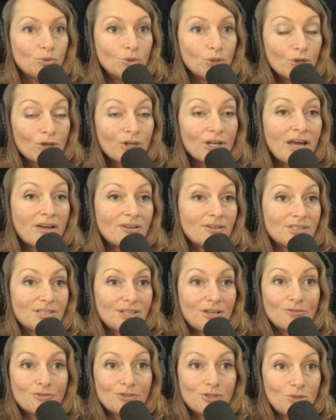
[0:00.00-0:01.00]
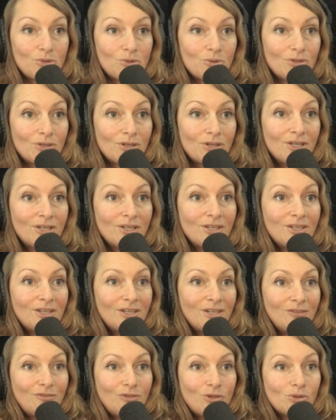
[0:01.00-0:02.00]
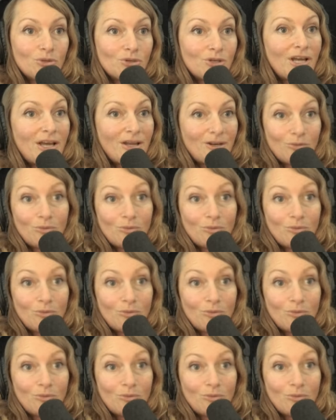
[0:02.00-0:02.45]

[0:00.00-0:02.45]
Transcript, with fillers: learn how to self soothe, if you learn how to